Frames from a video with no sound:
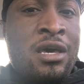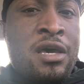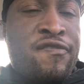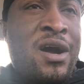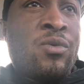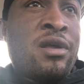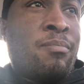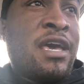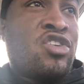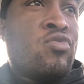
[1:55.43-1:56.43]
If I
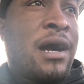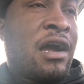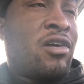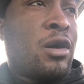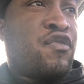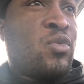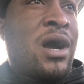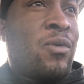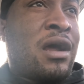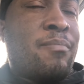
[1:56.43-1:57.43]
wouldn't make you my girlfriend,
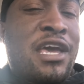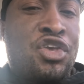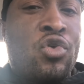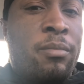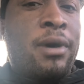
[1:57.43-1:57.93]
why would I make you a